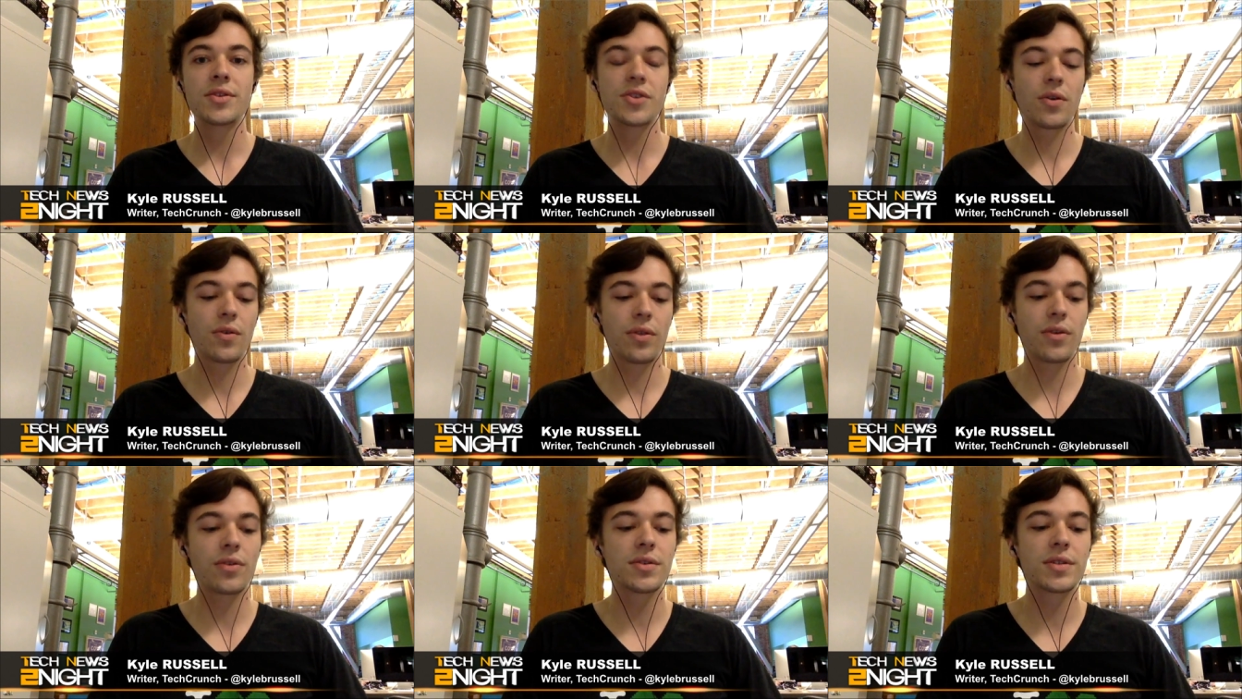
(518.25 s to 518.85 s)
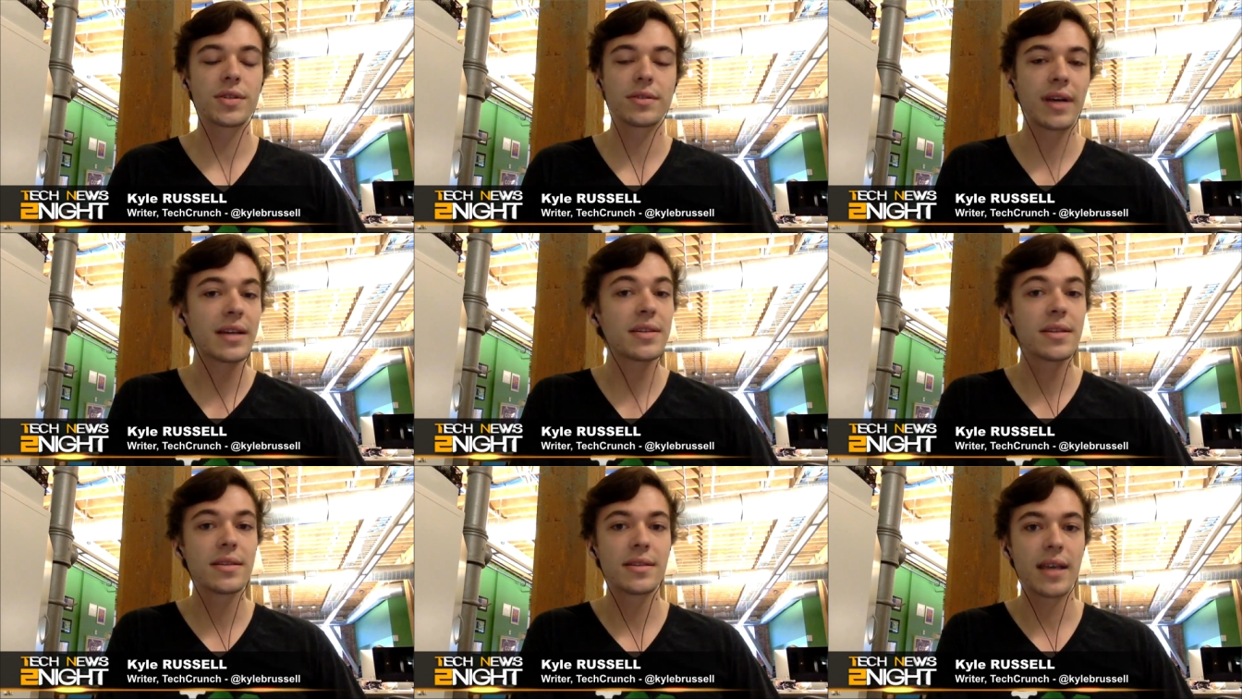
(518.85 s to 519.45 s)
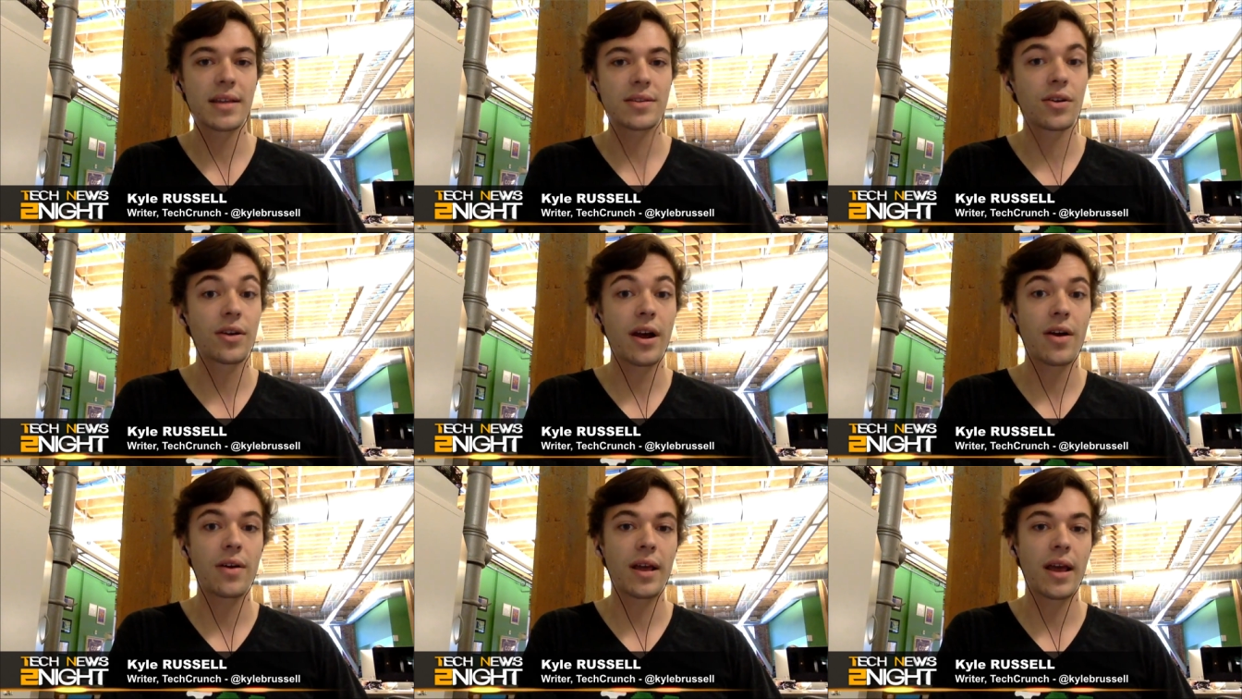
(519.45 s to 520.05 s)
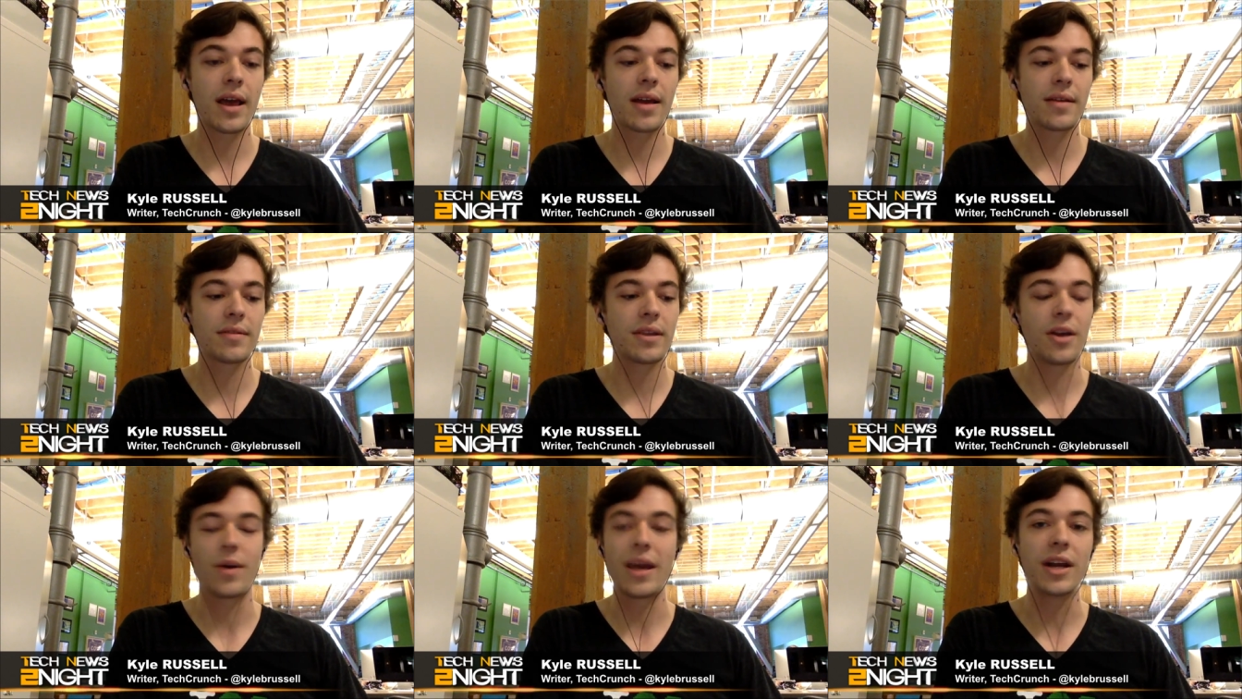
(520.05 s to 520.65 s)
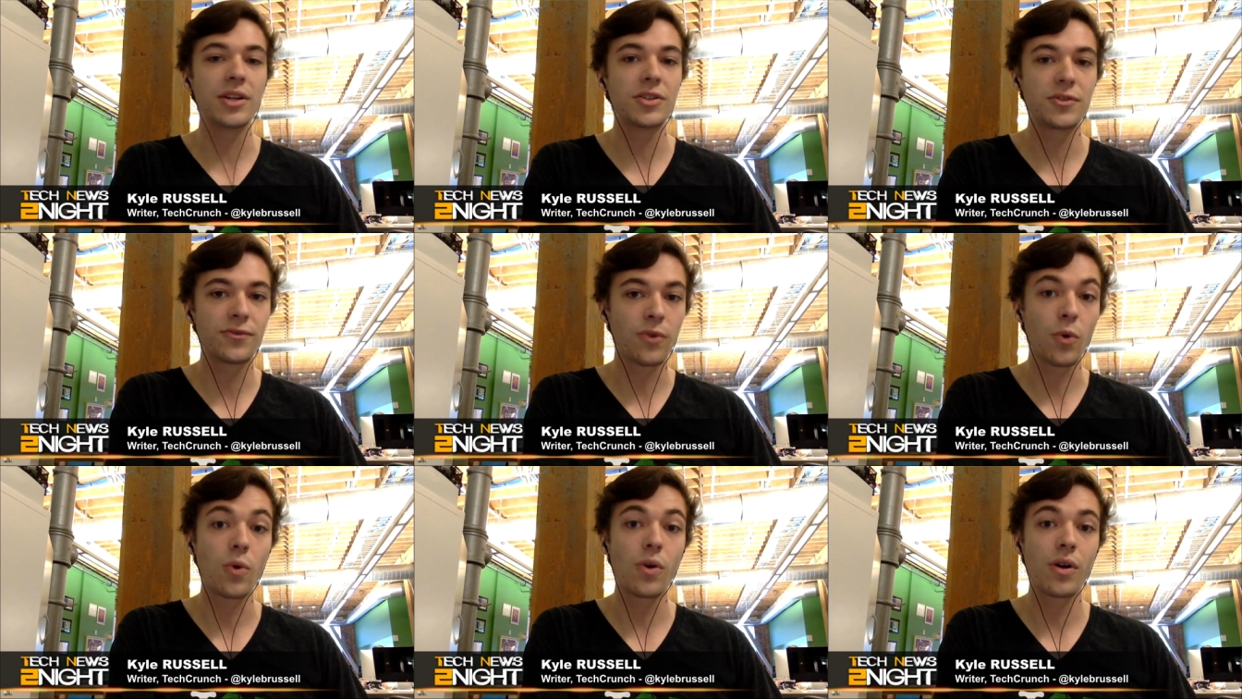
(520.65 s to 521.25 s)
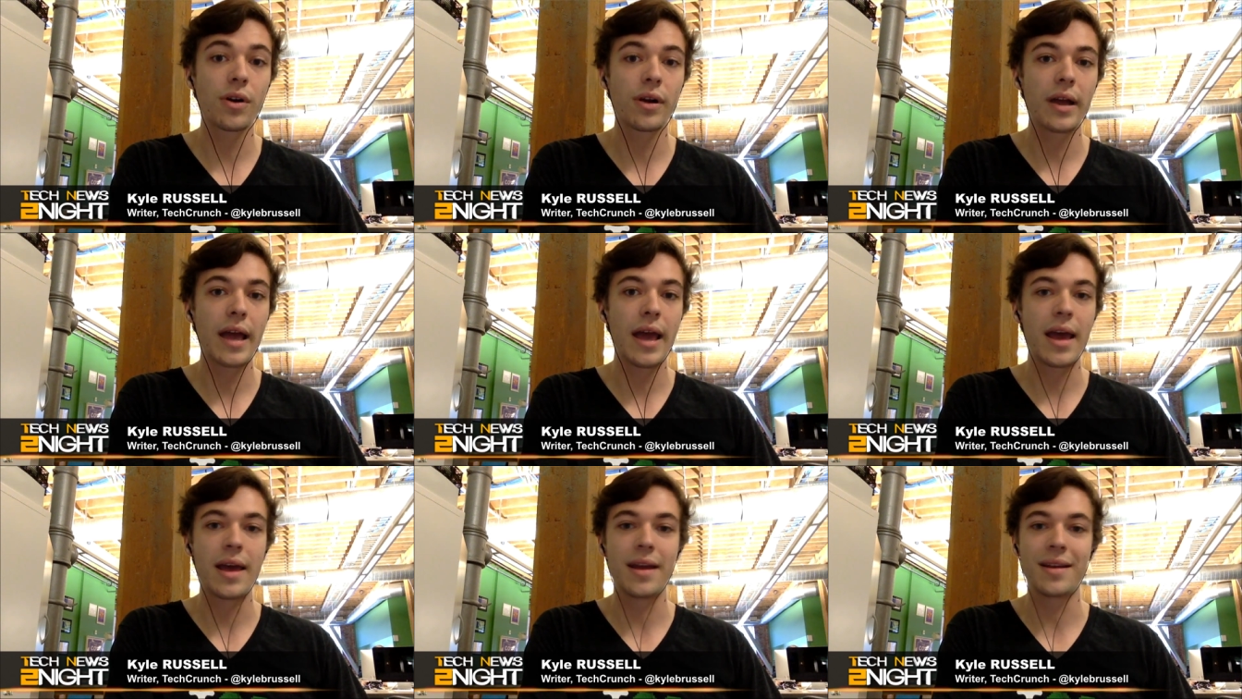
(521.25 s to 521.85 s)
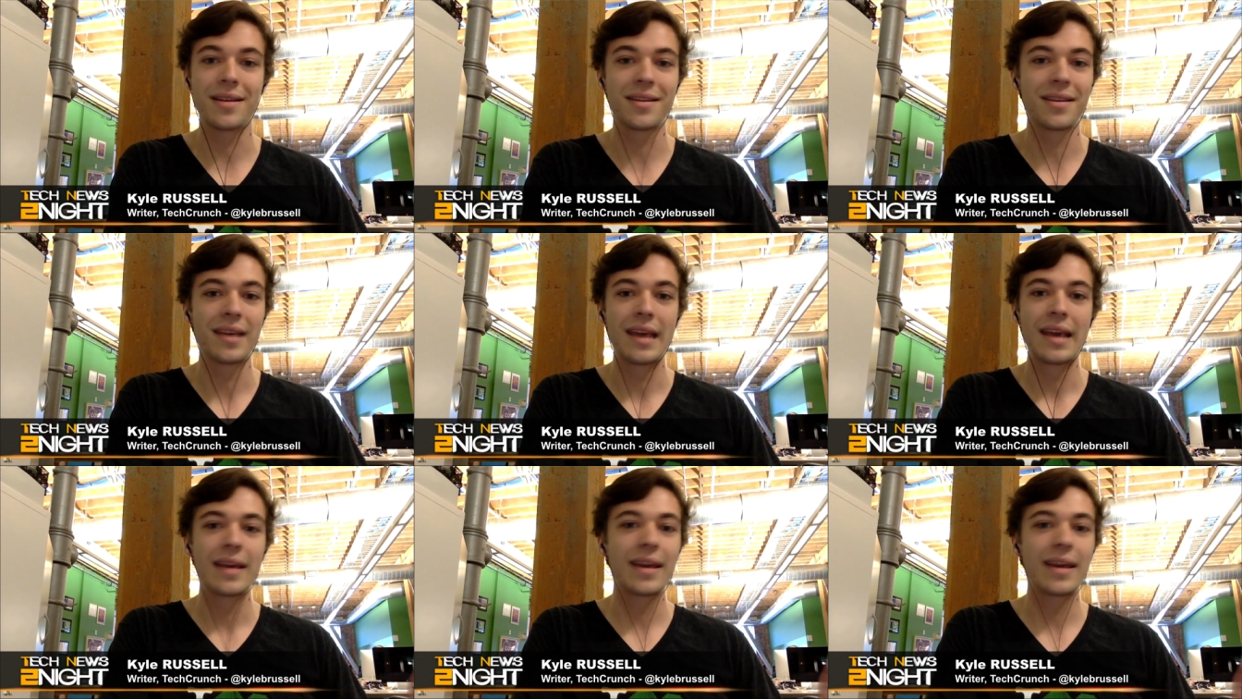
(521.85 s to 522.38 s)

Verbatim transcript: So there's lessons that start out at you know age four and